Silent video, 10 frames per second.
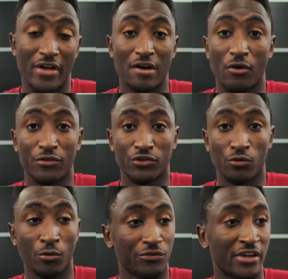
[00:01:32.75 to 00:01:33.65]
They have all the
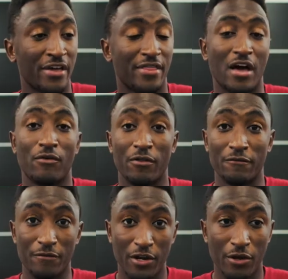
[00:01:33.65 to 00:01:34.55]
tools, they have all the
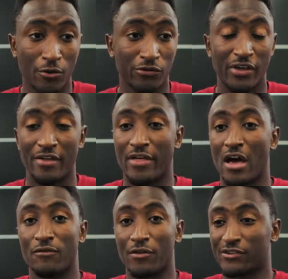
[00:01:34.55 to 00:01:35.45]
videos, they
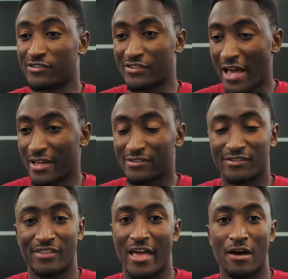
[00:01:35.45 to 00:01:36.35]
have all the
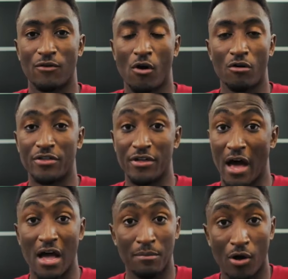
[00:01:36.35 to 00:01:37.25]
stats, they have all the
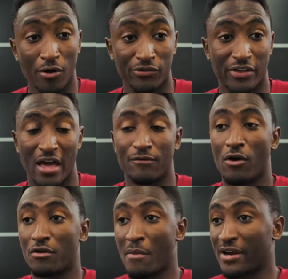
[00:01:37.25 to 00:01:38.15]
eyeballs, they have
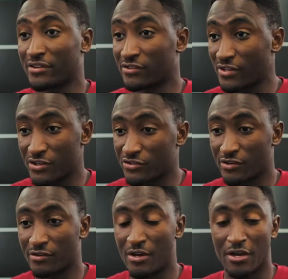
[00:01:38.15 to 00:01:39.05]
all the
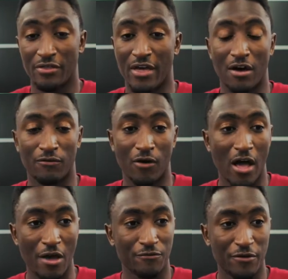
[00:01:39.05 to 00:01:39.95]
monetization, they have
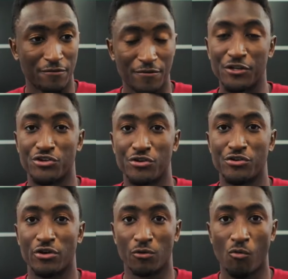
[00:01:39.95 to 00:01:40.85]
every feature
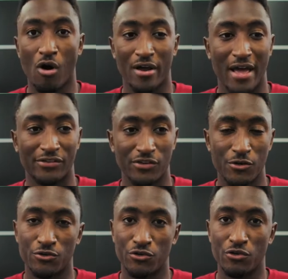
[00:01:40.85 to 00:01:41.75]
you could want as a
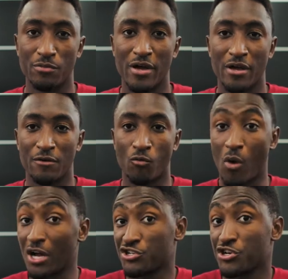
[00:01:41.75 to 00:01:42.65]
YouTube
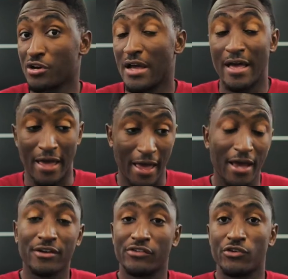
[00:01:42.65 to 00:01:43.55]
watcher
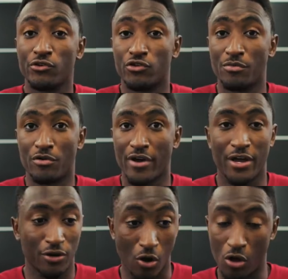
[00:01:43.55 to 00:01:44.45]
and as a YouTube
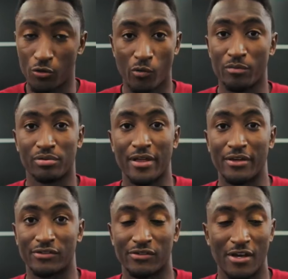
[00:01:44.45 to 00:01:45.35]
creator all in one
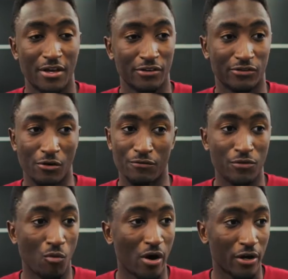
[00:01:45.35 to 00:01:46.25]
place. So if
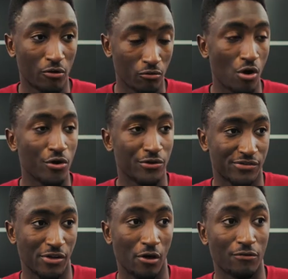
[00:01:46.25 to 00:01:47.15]
you want to grow
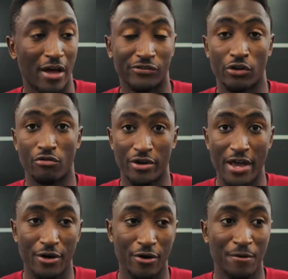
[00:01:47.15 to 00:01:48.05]
yourself as a
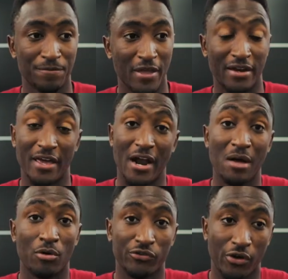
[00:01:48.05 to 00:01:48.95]
creator and get
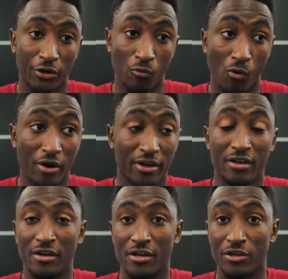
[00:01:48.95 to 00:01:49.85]
eyeballs on your work,
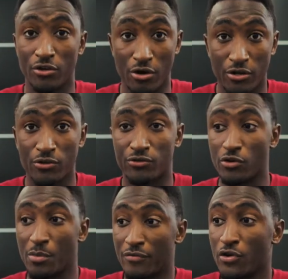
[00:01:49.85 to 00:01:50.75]
you go to
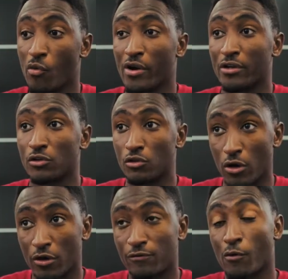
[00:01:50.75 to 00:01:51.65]
YouTube. If you want to
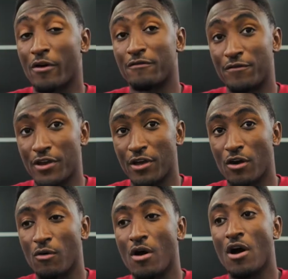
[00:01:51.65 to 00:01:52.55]
look for a
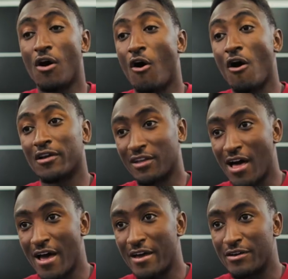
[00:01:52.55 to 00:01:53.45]
video
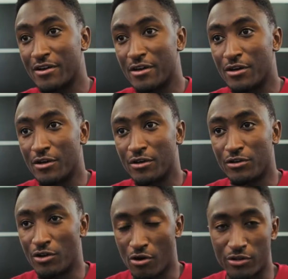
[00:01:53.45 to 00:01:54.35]
online,
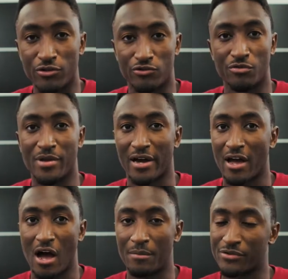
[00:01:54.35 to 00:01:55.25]
you go to YouTube.com.